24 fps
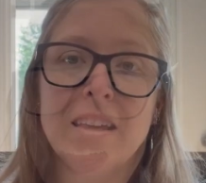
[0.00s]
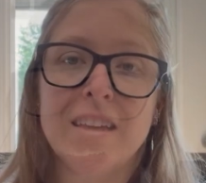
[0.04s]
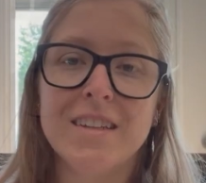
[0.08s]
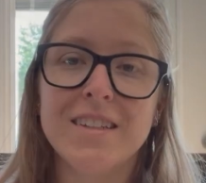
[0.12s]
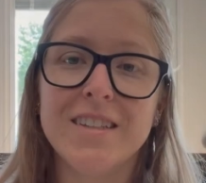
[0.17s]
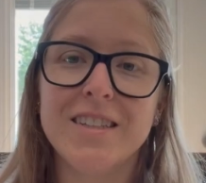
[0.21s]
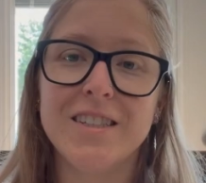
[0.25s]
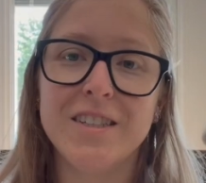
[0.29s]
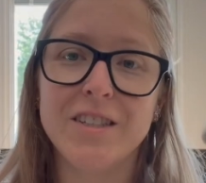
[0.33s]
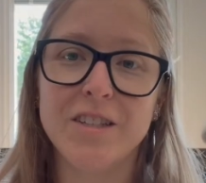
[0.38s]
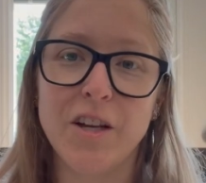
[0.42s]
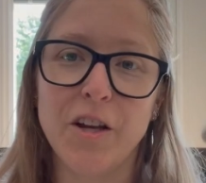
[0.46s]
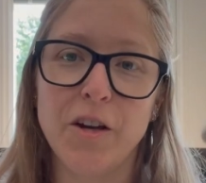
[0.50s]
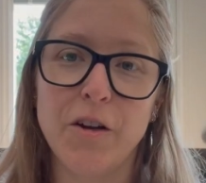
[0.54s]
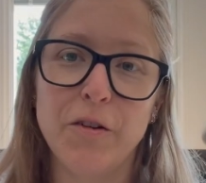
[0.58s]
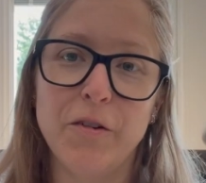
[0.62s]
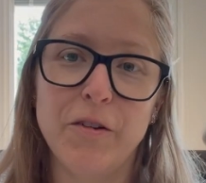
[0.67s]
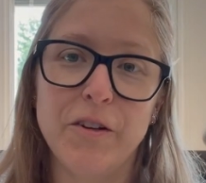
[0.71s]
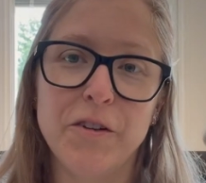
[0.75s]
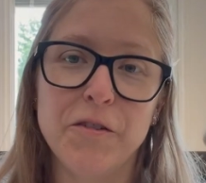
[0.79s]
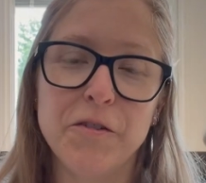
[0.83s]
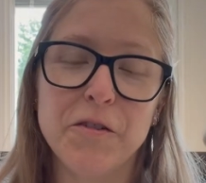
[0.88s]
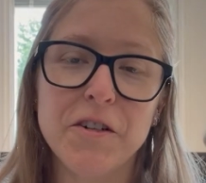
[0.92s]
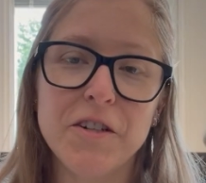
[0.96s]
So
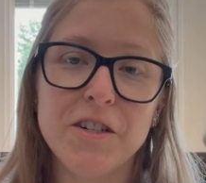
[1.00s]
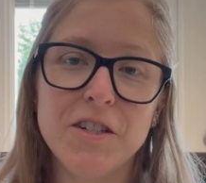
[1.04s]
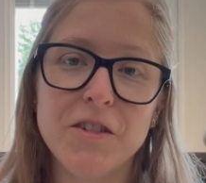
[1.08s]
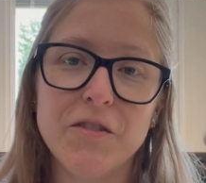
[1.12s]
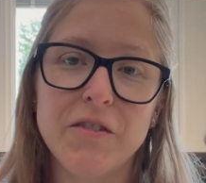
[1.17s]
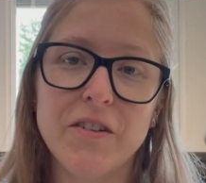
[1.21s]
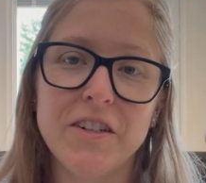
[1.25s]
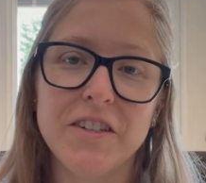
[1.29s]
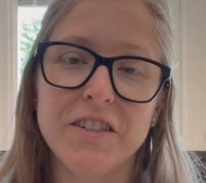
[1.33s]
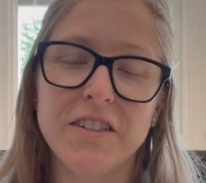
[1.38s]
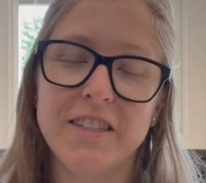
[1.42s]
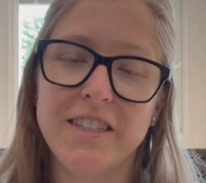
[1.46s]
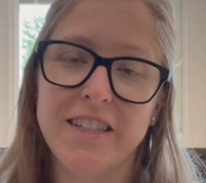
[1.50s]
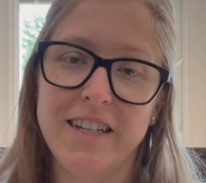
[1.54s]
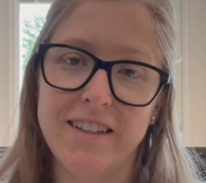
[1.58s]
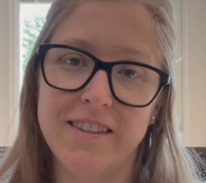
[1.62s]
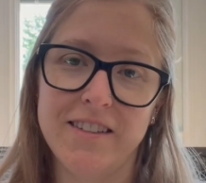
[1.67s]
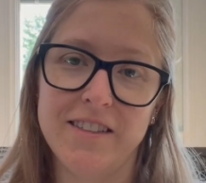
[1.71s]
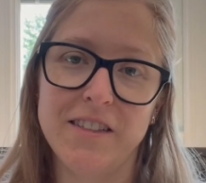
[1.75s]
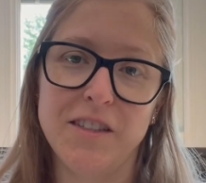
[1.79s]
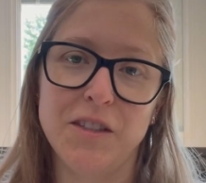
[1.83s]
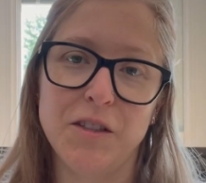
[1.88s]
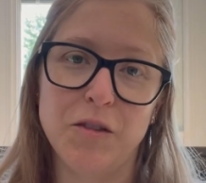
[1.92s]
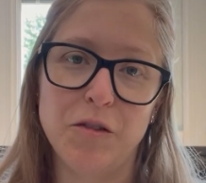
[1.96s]
in order to understand
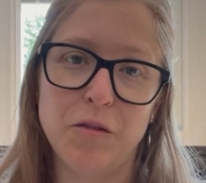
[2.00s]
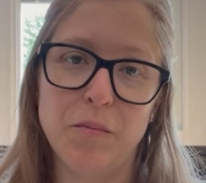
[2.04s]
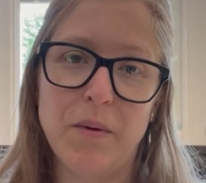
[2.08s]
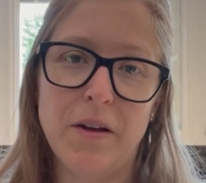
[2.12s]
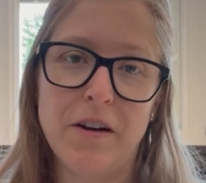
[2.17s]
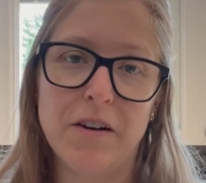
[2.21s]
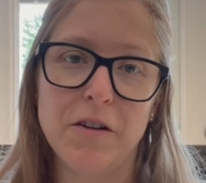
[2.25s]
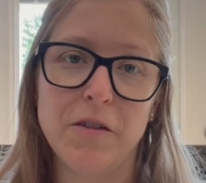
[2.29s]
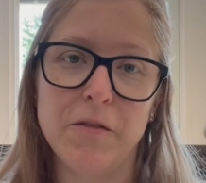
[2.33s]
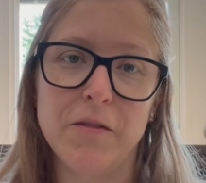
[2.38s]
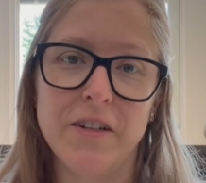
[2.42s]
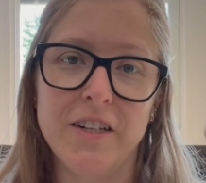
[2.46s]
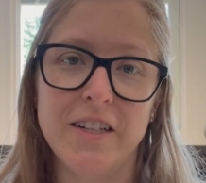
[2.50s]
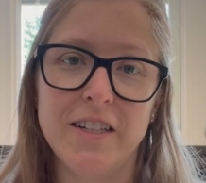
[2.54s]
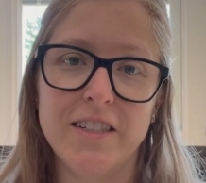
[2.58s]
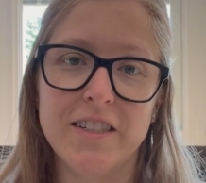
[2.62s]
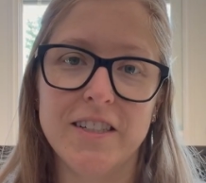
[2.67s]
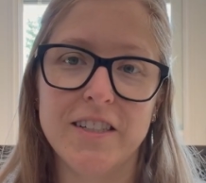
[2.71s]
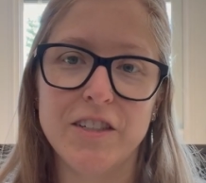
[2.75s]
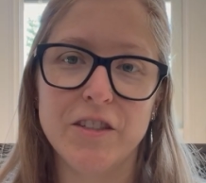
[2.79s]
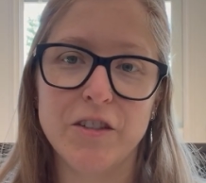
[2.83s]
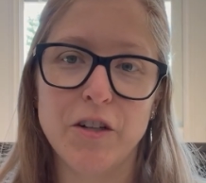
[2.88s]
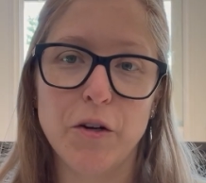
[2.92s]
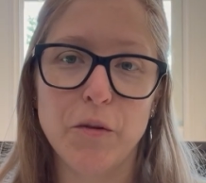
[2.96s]
this a little better, we need
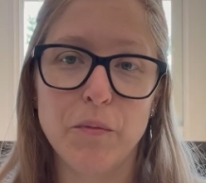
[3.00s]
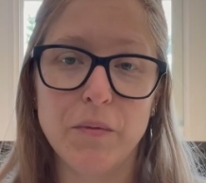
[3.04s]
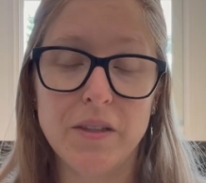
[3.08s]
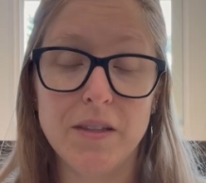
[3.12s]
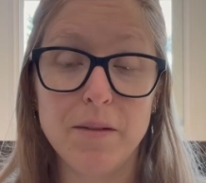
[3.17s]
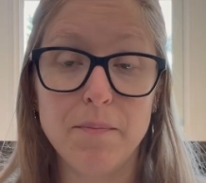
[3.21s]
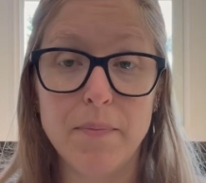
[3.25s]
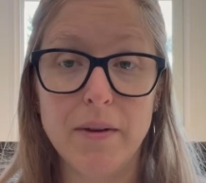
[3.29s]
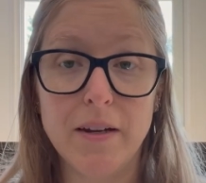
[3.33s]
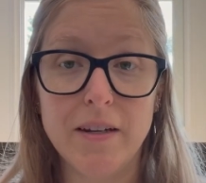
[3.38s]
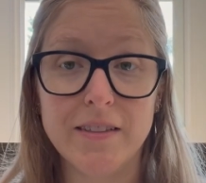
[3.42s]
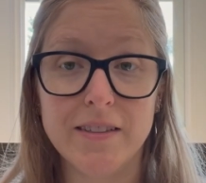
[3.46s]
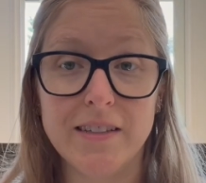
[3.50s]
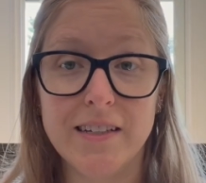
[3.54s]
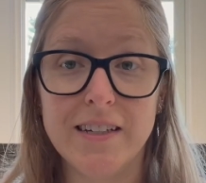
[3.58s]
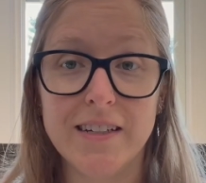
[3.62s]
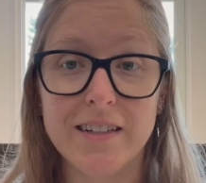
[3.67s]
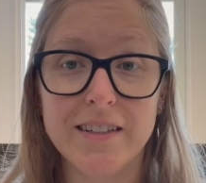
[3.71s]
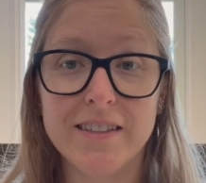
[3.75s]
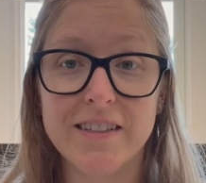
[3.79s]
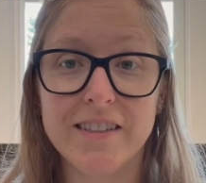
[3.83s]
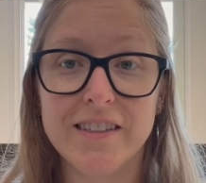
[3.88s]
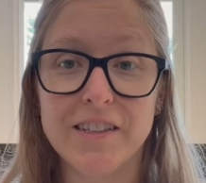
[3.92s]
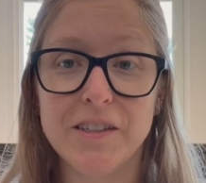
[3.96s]
to start with the
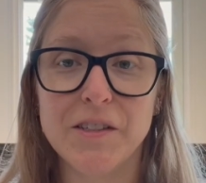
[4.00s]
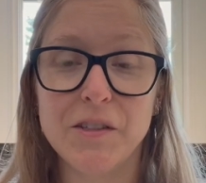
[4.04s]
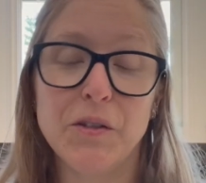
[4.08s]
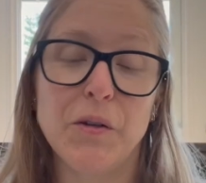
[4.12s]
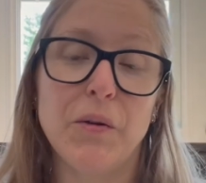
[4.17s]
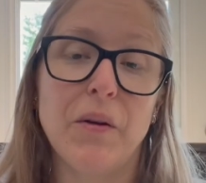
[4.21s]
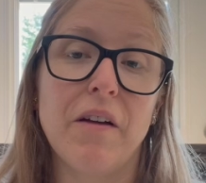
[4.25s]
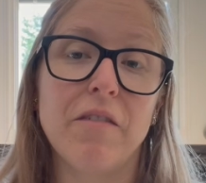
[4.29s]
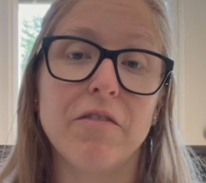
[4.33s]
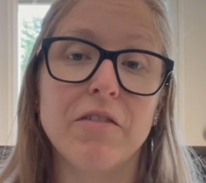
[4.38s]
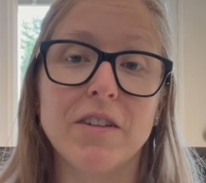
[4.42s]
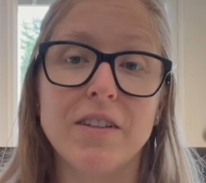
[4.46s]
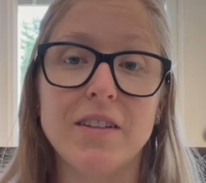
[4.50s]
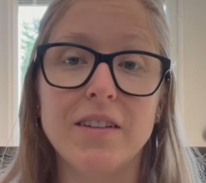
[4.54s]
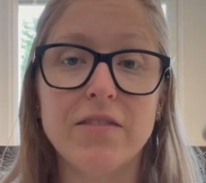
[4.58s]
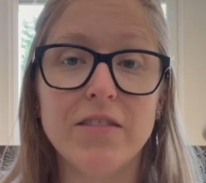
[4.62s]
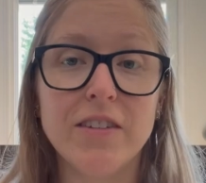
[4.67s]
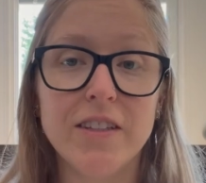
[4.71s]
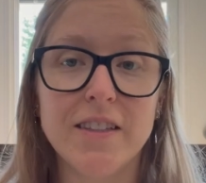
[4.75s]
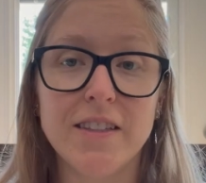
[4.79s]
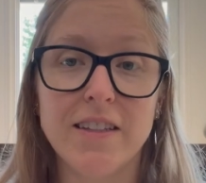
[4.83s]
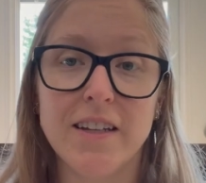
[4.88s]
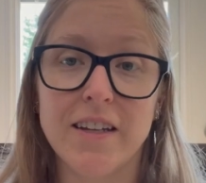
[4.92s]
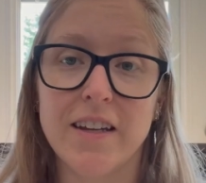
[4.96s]
basics. So every
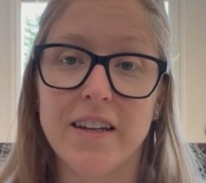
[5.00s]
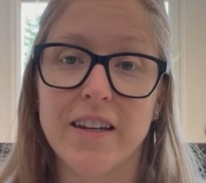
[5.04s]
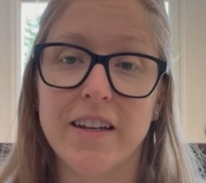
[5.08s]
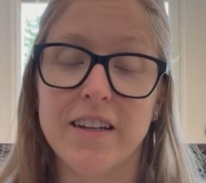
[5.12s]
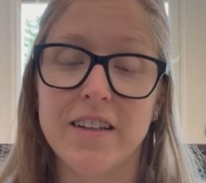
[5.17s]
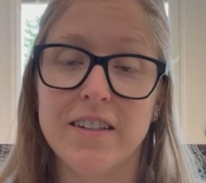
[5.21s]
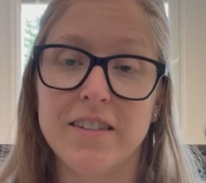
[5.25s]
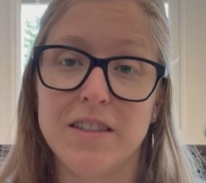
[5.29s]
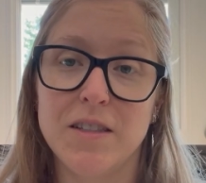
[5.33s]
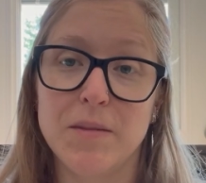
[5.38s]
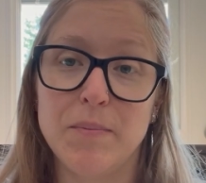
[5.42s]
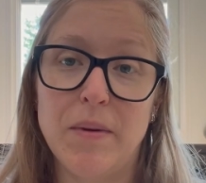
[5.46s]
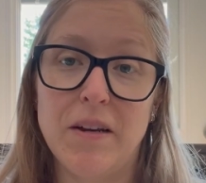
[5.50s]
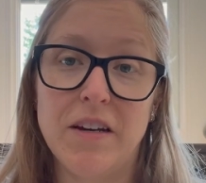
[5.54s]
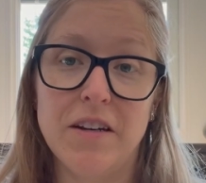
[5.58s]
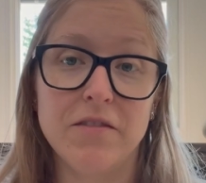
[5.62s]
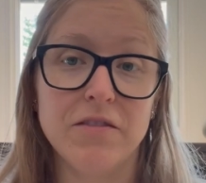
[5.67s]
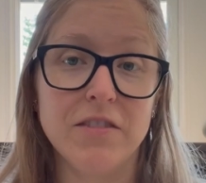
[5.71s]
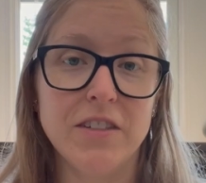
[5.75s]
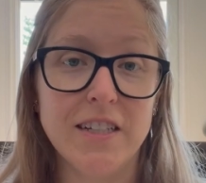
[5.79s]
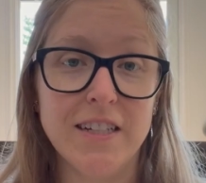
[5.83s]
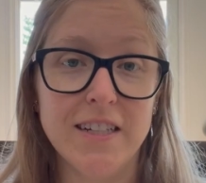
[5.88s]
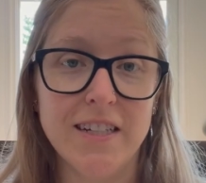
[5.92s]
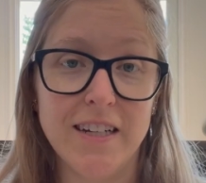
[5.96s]
living thing is made
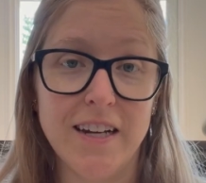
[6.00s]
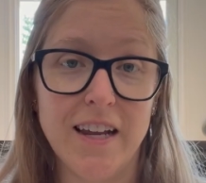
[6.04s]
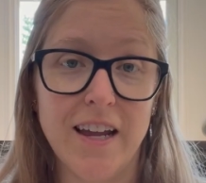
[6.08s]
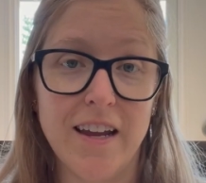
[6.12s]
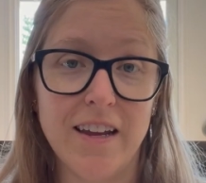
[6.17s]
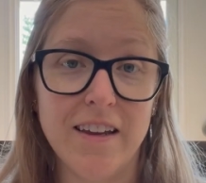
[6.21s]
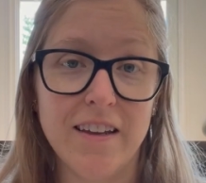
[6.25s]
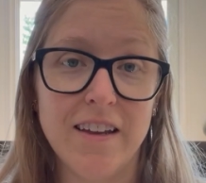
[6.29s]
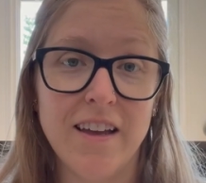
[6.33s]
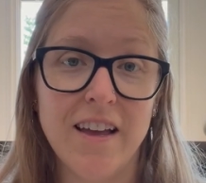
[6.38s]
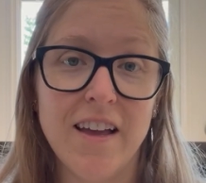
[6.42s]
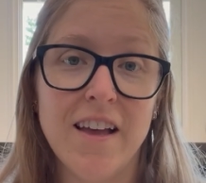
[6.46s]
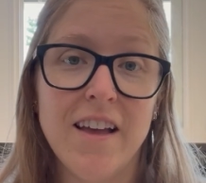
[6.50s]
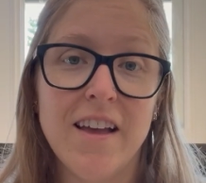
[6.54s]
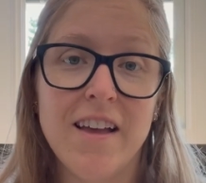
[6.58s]
of DNA.